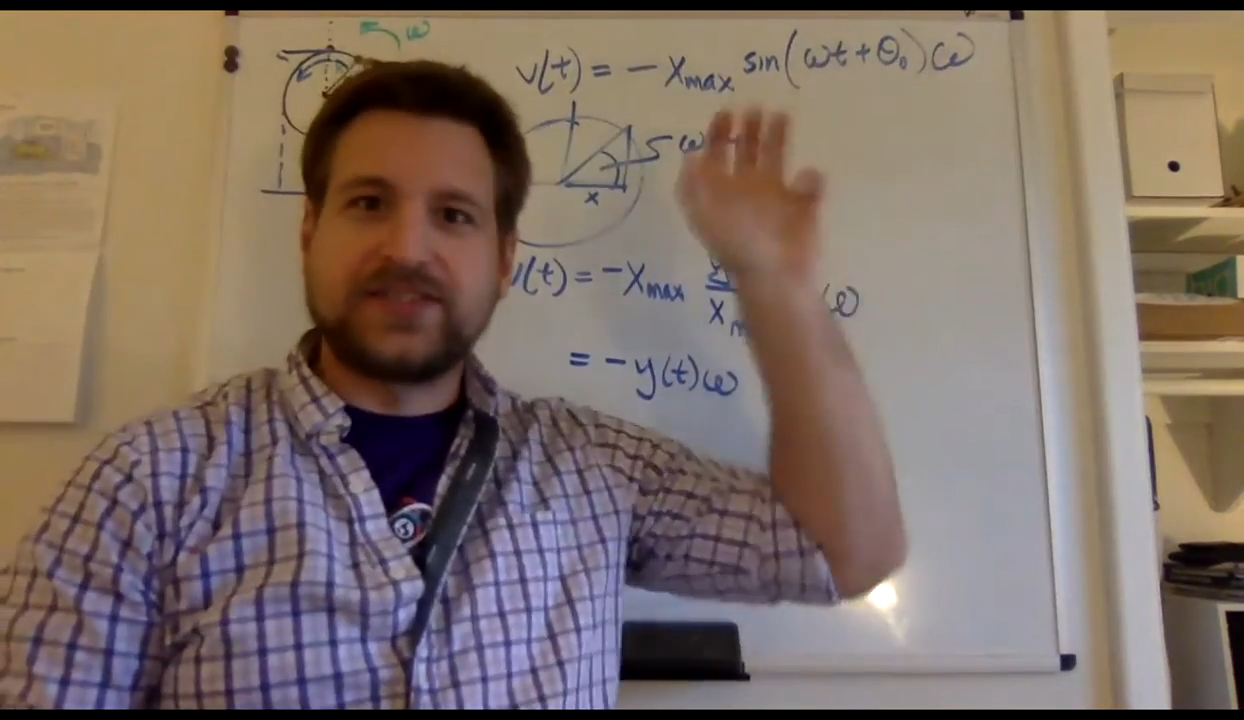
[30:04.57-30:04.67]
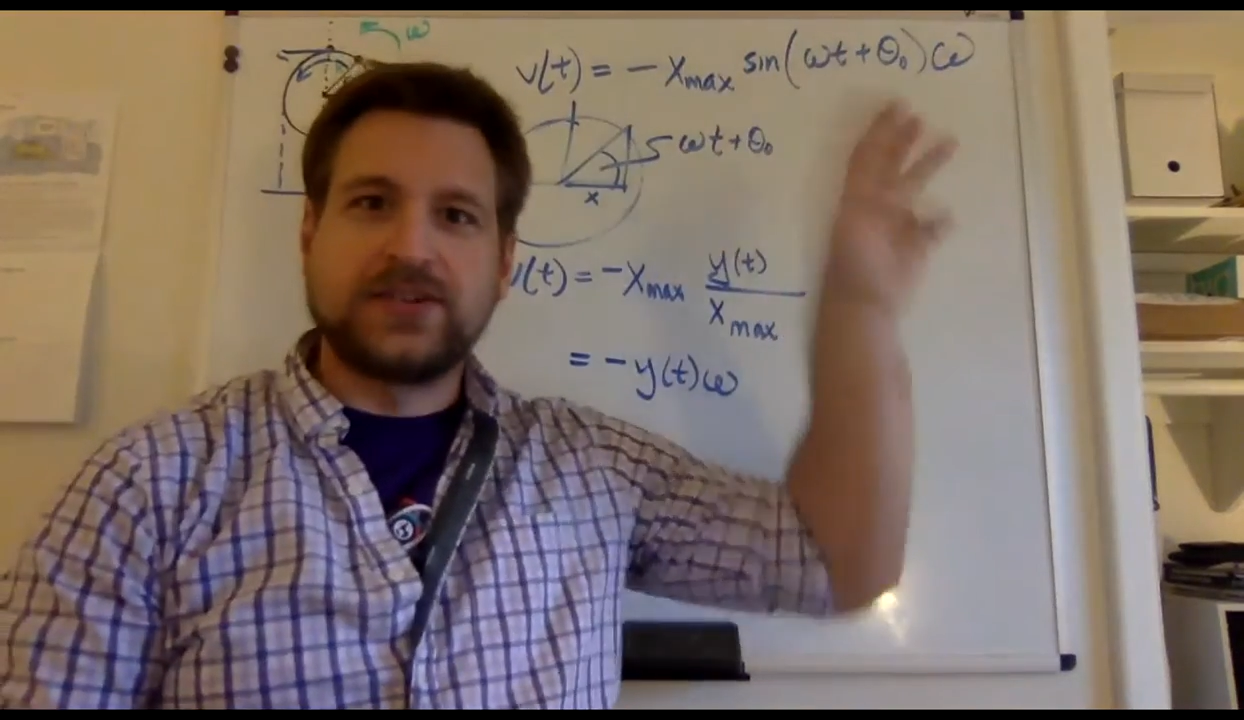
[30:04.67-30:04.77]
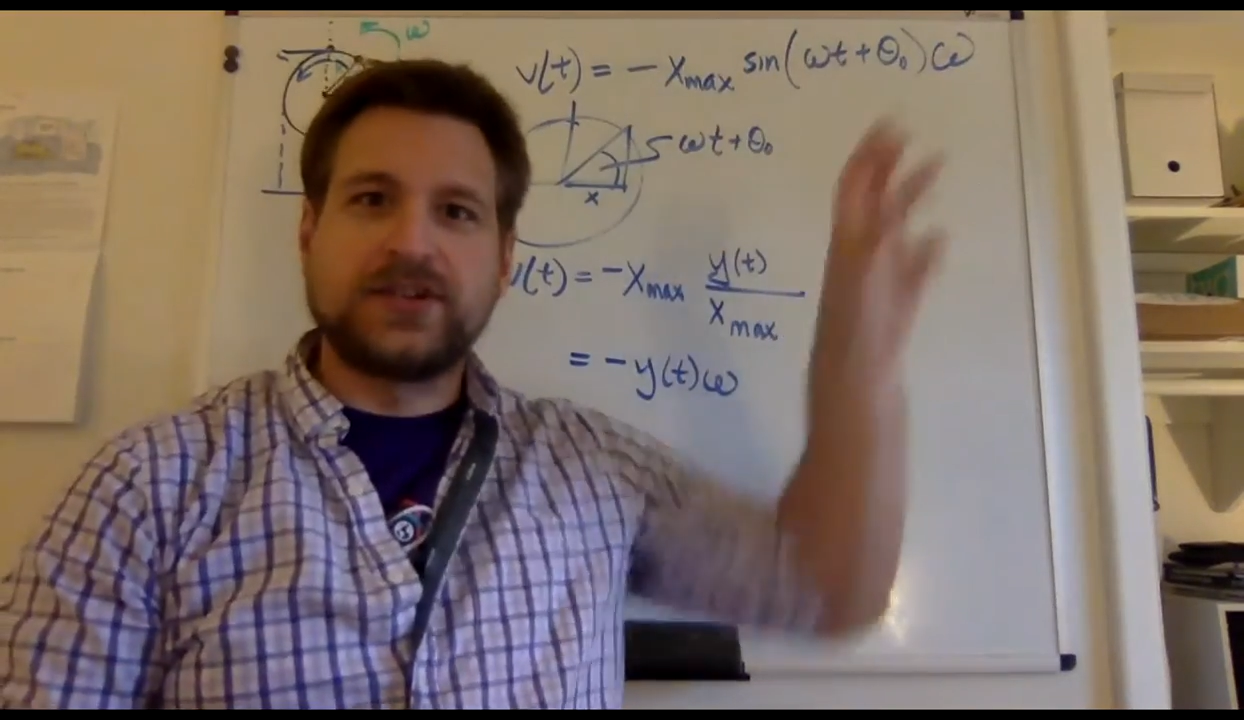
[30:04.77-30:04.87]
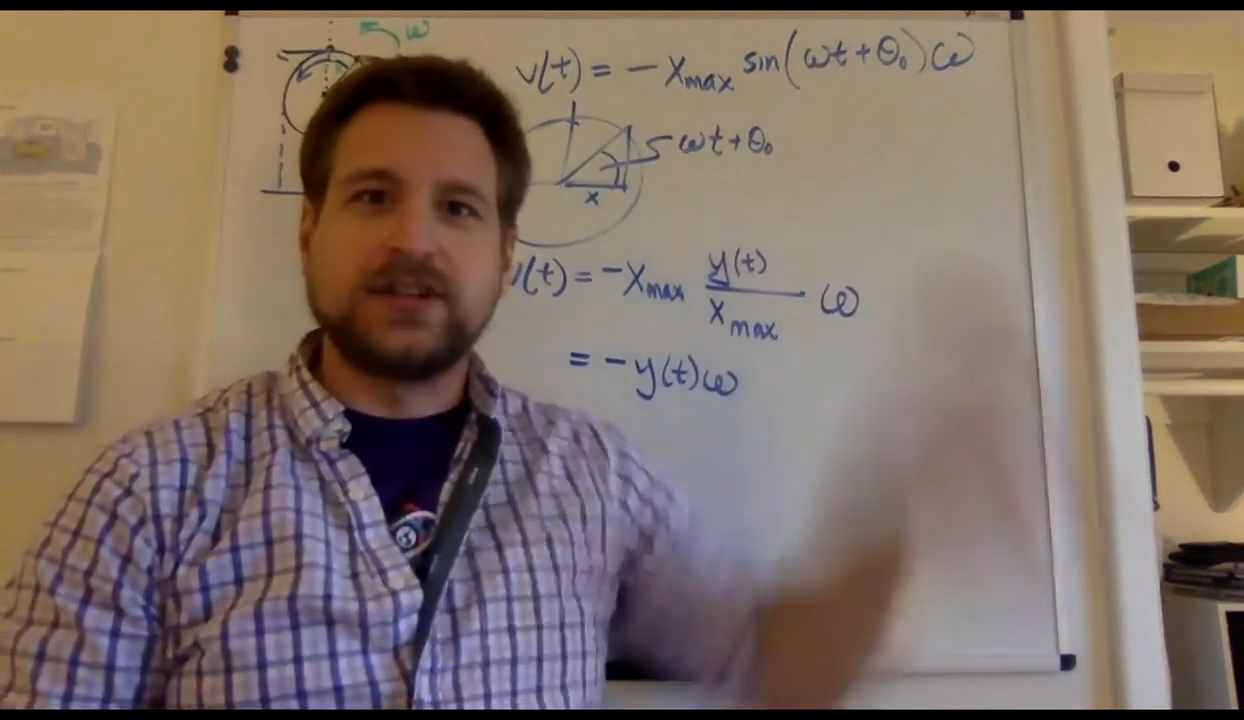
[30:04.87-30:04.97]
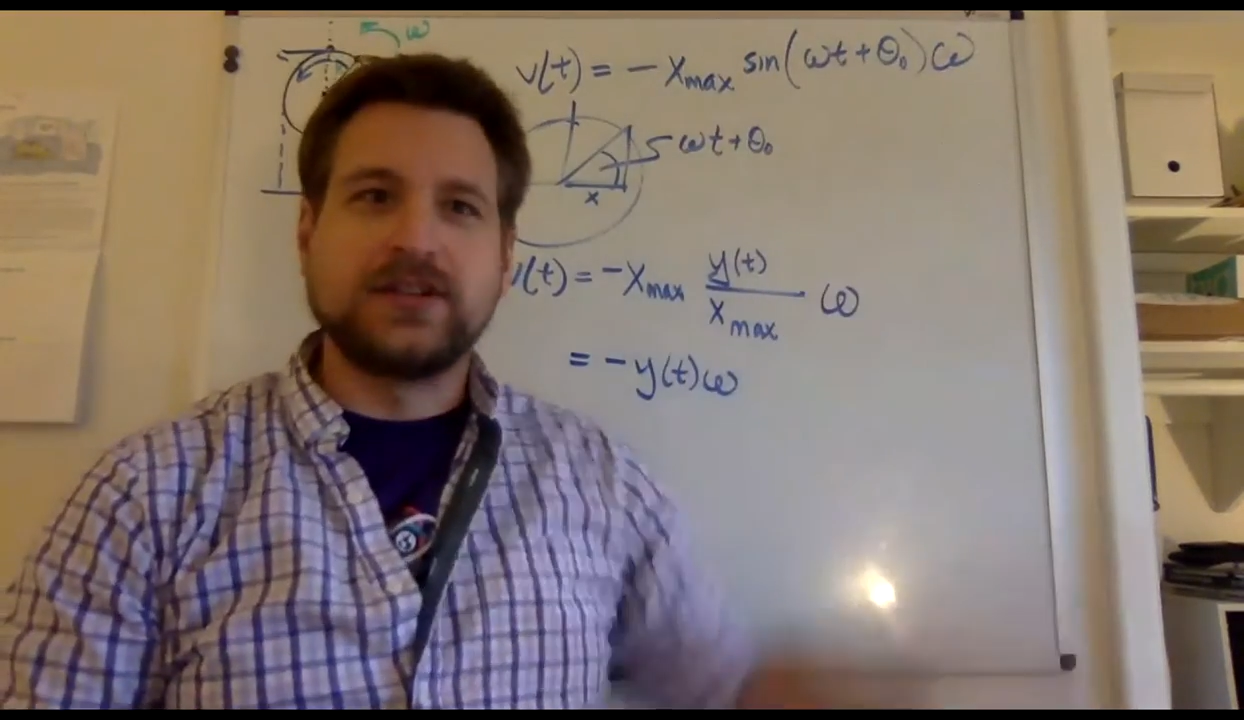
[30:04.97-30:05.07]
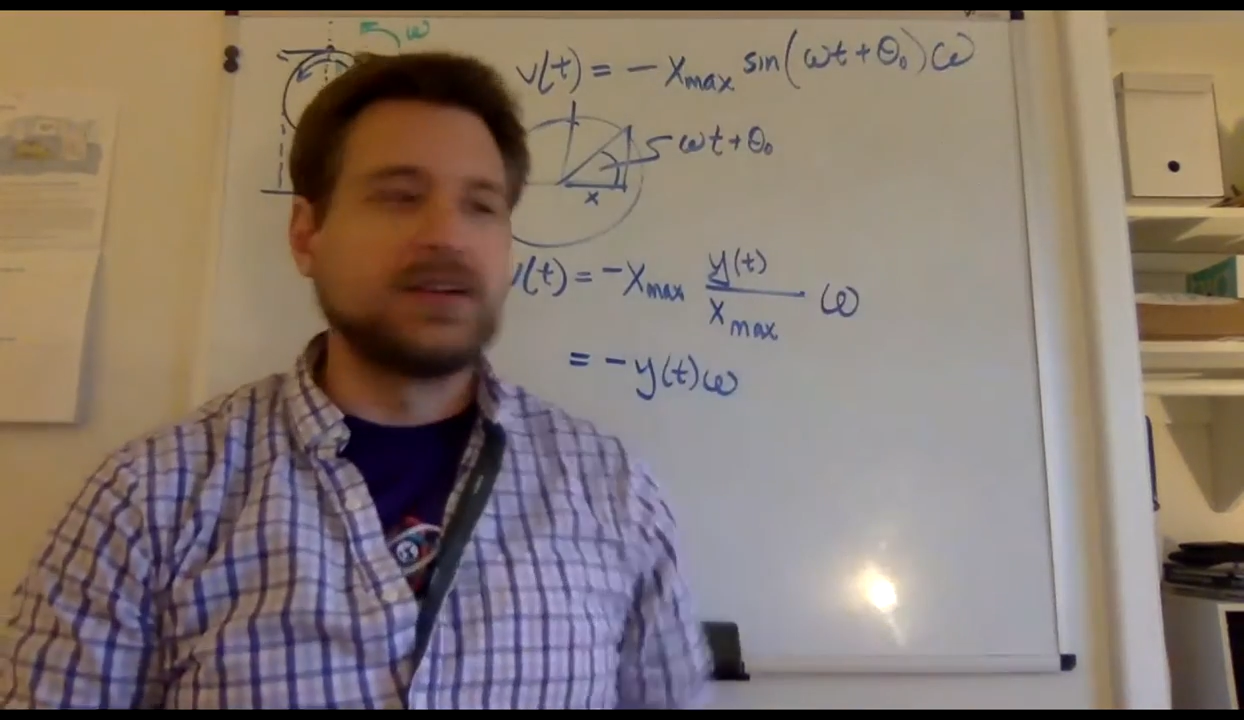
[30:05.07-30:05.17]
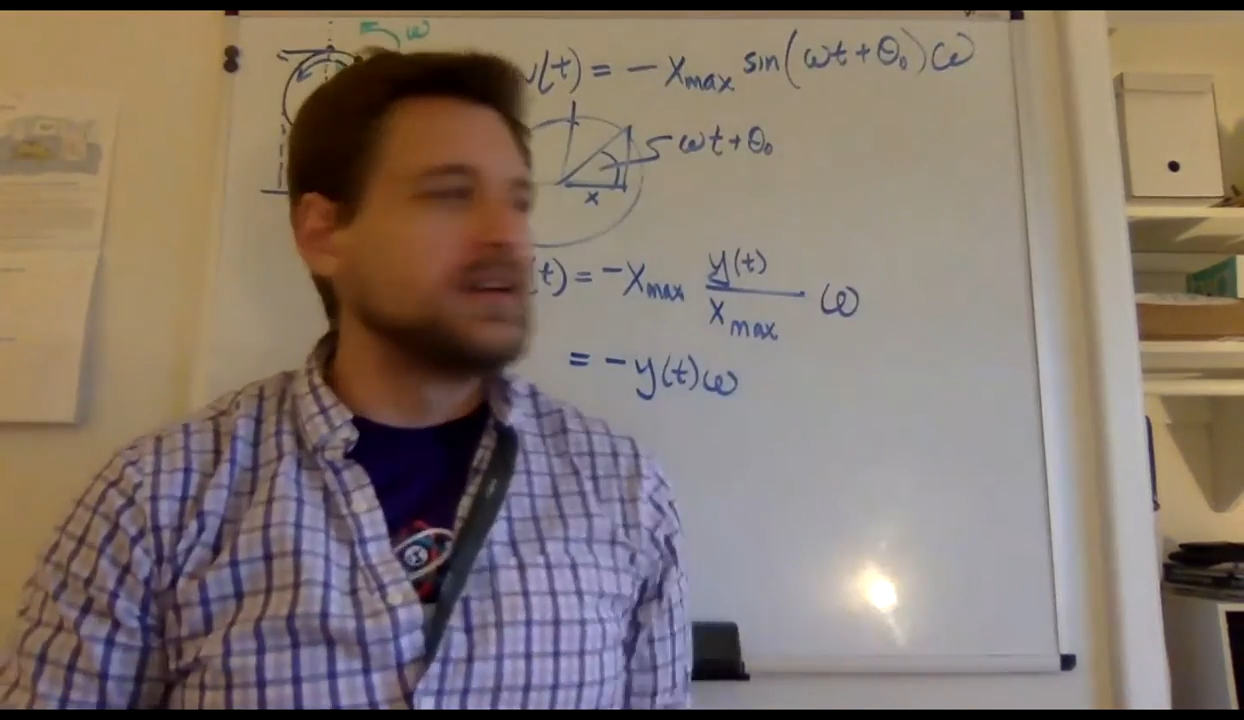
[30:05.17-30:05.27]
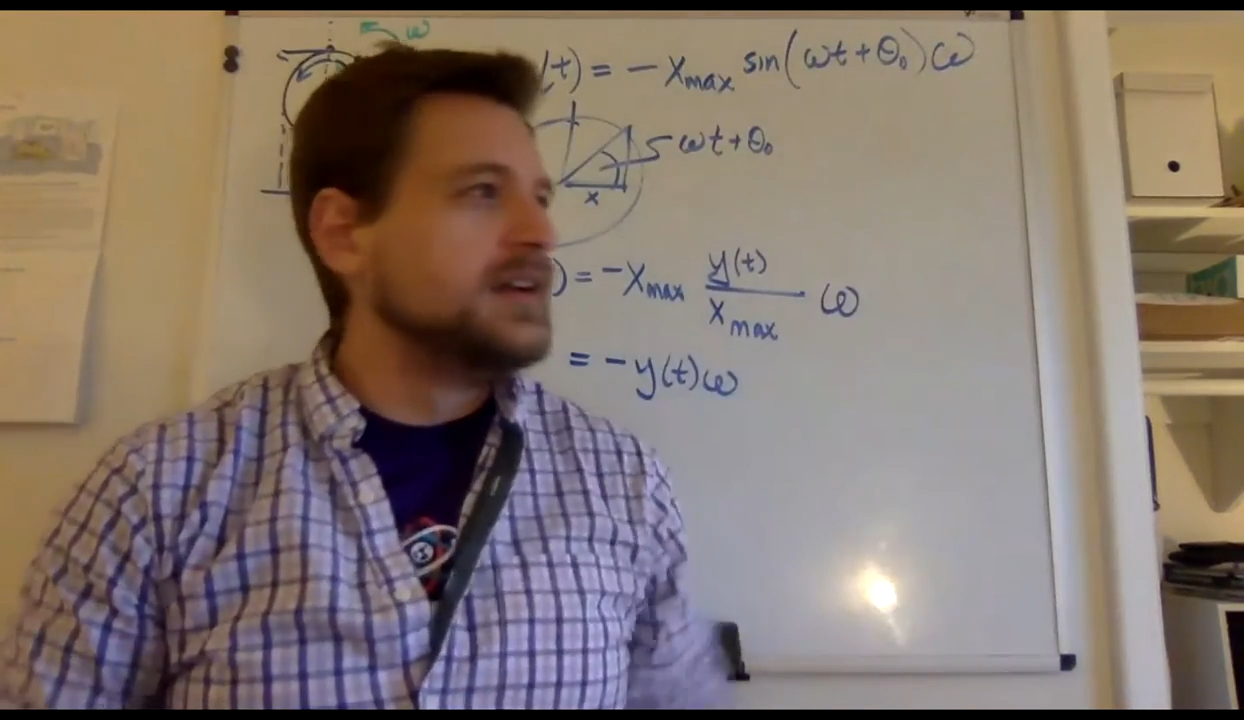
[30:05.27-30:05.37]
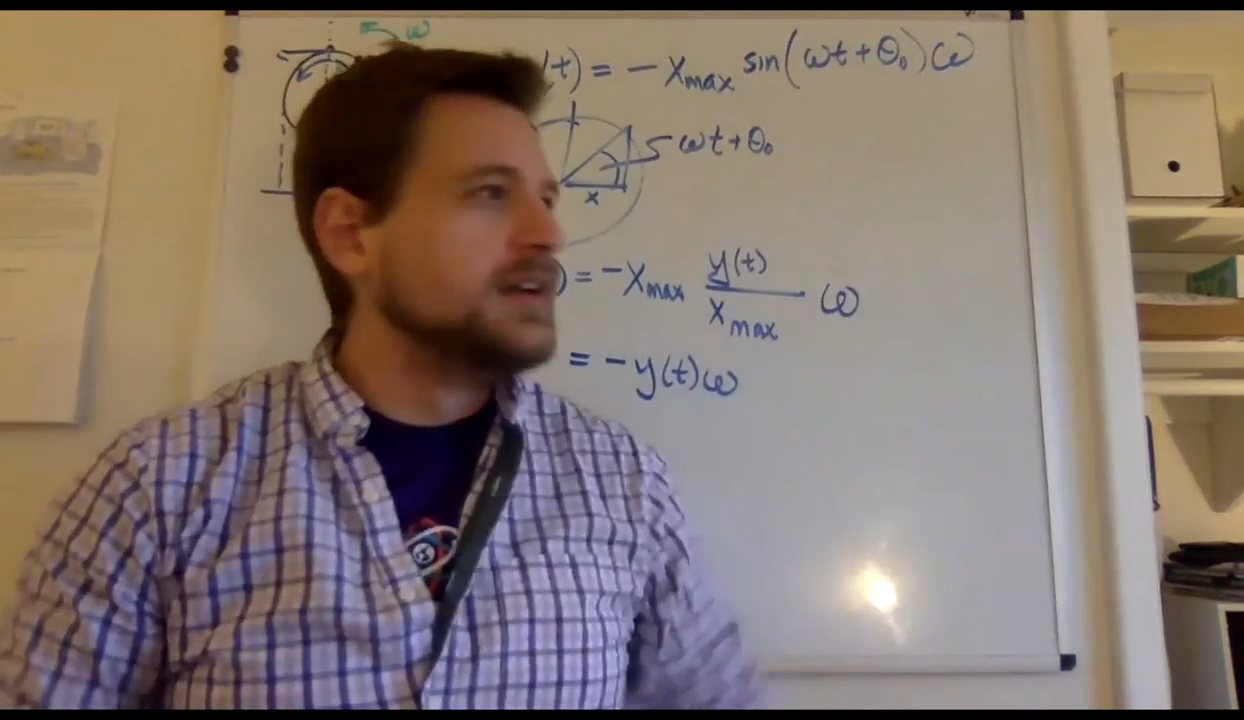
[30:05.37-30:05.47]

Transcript: circular